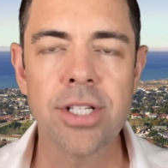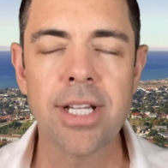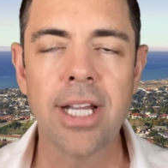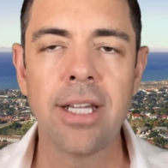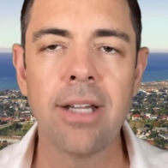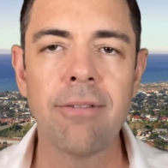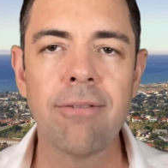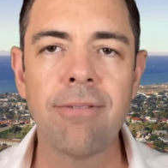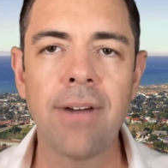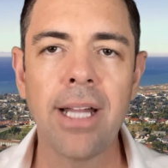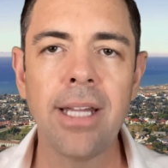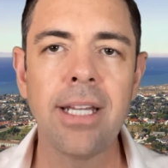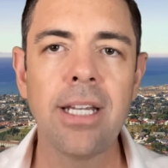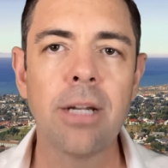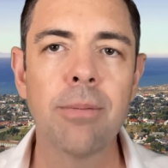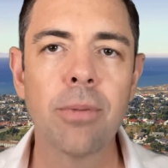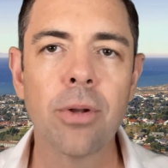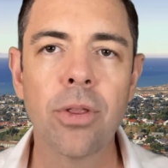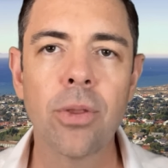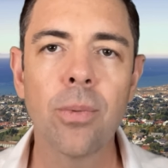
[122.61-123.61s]
And then finally,
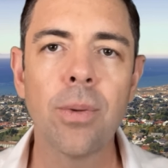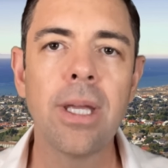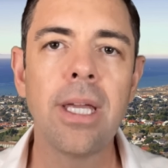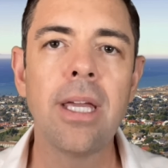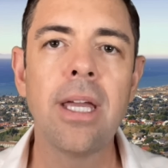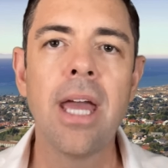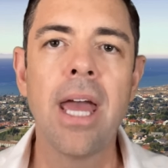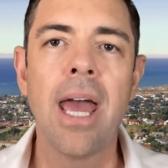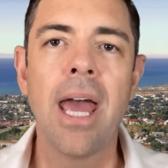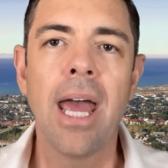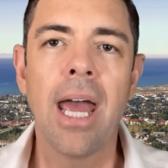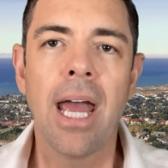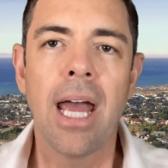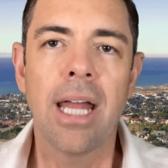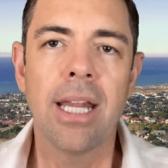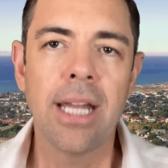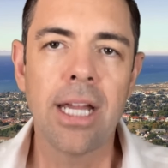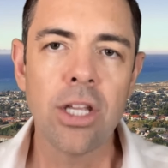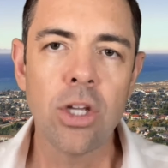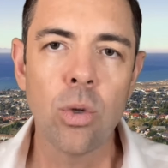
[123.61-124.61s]
number three,
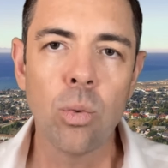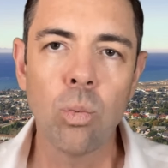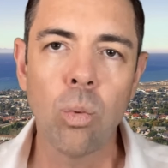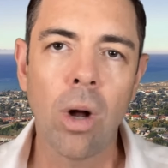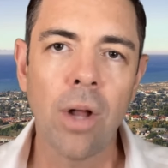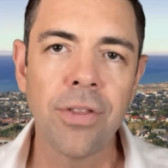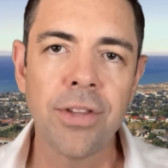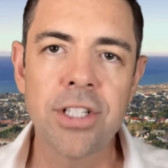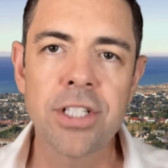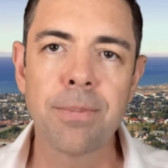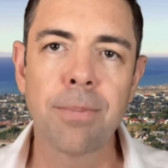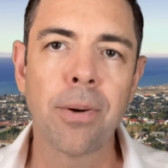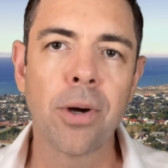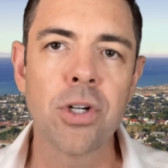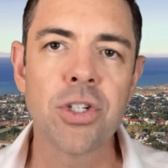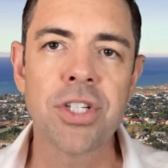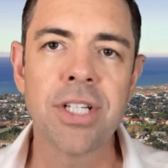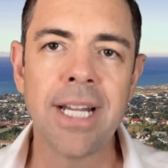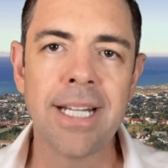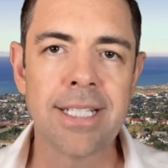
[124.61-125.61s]
that you want this
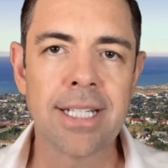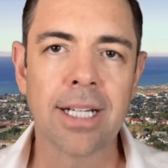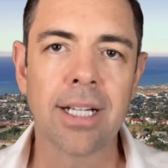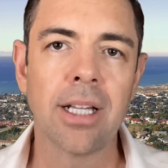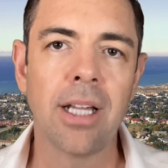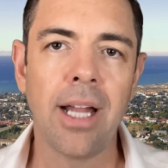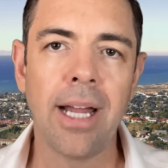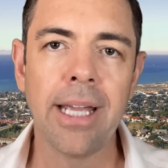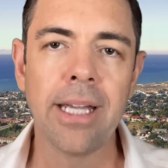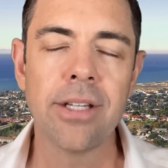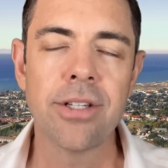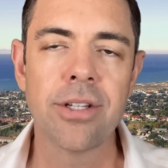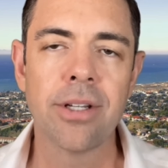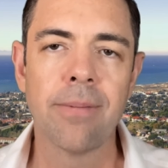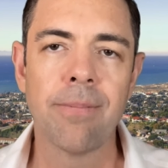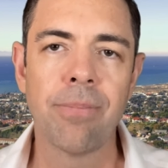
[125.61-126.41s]
person as a client.